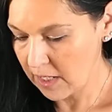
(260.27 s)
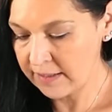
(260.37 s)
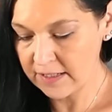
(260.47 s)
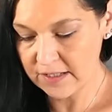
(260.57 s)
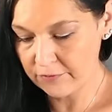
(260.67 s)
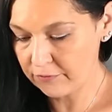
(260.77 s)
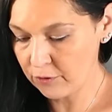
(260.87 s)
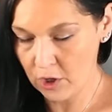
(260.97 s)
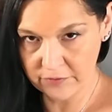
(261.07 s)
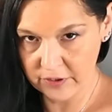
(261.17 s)
And that's different
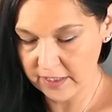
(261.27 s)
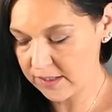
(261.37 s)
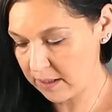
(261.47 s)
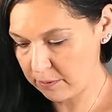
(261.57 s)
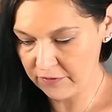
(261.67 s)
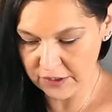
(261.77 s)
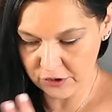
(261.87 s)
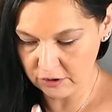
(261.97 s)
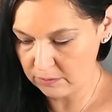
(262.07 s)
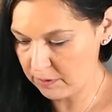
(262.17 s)
for all of you. Like I said,
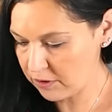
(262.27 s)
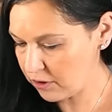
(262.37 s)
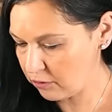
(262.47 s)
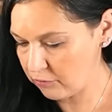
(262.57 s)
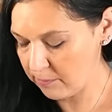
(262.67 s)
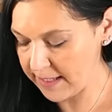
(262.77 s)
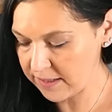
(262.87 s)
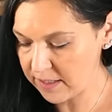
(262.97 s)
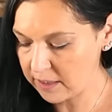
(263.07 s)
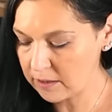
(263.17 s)
professional, personal,
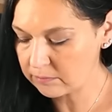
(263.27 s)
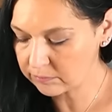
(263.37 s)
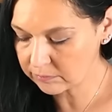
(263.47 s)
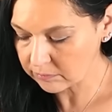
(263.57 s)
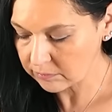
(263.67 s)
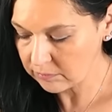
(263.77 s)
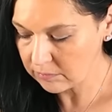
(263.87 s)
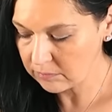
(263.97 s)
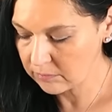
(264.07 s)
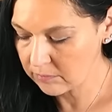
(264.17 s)
romantic,
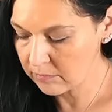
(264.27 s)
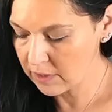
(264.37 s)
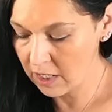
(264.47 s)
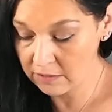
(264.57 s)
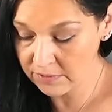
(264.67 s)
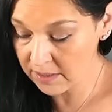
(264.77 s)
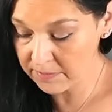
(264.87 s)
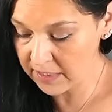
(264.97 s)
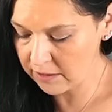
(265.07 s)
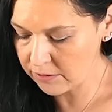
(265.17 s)

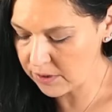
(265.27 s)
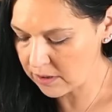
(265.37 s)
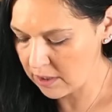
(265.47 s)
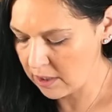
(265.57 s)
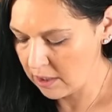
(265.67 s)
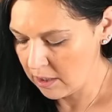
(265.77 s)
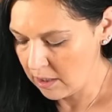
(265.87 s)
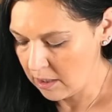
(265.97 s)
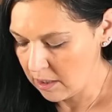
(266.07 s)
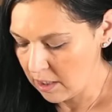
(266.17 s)
something else.
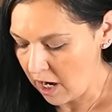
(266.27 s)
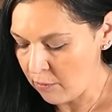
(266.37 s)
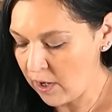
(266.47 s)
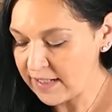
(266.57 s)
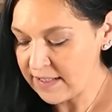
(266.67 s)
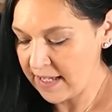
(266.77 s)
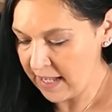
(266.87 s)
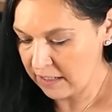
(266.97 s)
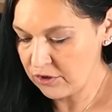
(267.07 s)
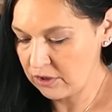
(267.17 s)
I want to take
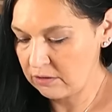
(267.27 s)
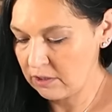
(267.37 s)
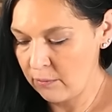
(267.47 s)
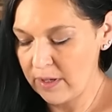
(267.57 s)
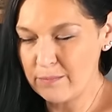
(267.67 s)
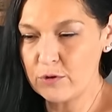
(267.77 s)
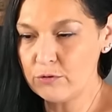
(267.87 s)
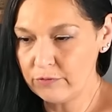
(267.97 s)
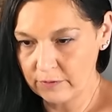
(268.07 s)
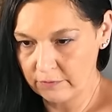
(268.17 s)
action. I want to
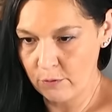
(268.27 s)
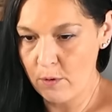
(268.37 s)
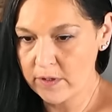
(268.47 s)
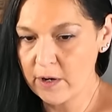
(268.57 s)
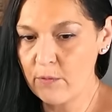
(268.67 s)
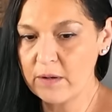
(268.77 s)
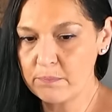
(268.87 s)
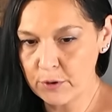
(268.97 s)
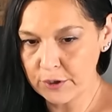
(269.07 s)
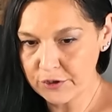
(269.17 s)
move forward. I want to
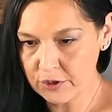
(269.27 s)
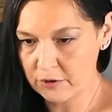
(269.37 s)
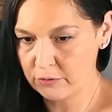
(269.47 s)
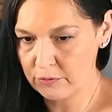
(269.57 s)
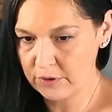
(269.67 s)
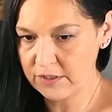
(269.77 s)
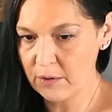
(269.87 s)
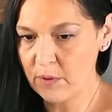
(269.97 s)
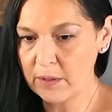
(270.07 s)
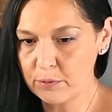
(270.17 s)
push through this.
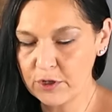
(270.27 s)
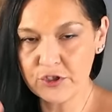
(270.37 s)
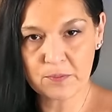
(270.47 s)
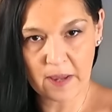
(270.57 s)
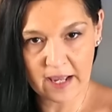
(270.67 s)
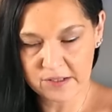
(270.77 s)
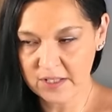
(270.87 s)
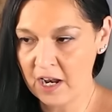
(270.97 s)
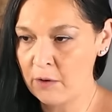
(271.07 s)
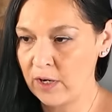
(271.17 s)
I want to push
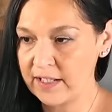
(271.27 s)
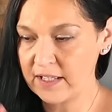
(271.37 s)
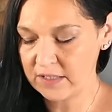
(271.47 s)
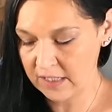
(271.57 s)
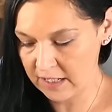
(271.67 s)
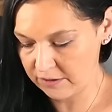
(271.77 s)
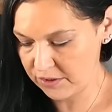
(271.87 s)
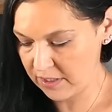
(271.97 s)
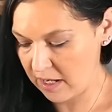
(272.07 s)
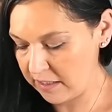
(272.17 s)
past it. I want to get to the other
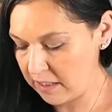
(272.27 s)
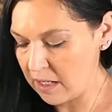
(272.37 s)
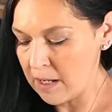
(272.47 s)
side.